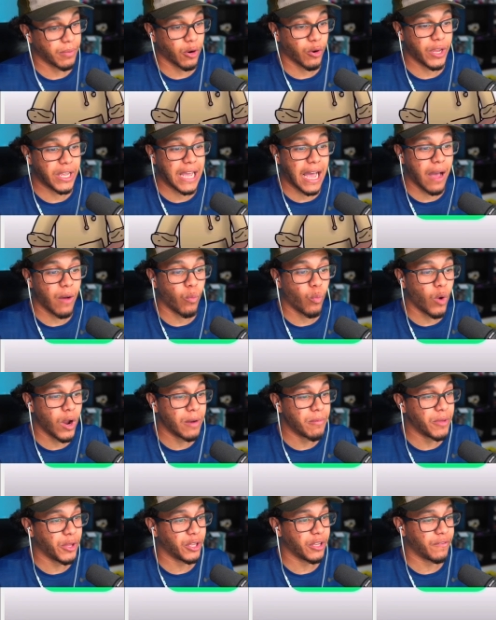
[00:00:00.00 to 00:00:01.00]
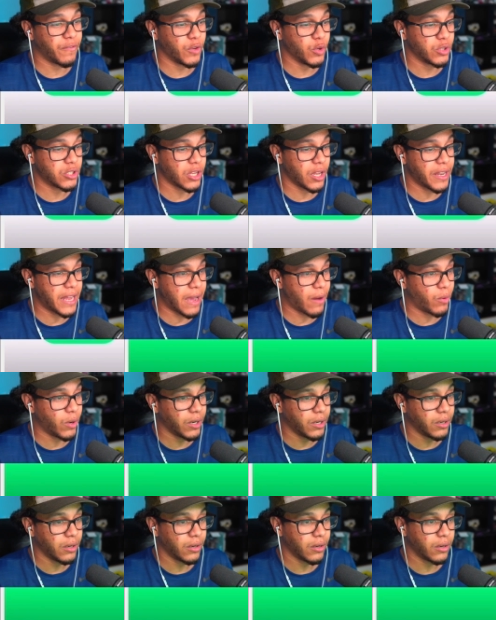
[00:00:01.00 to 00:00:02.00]
he got 1 million views on that
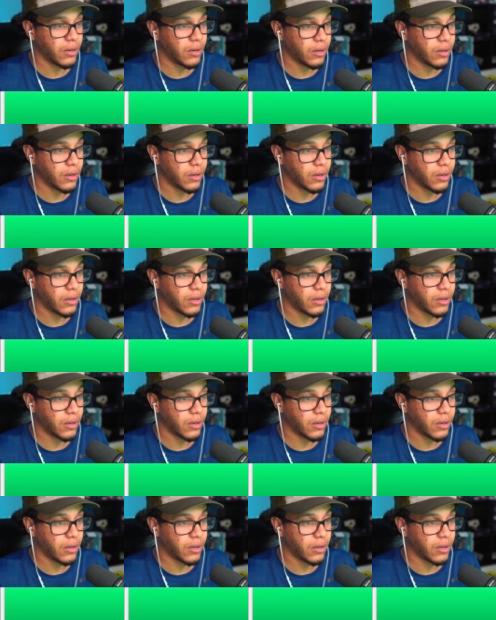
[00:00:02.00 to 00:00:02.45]
one. Sponsorship.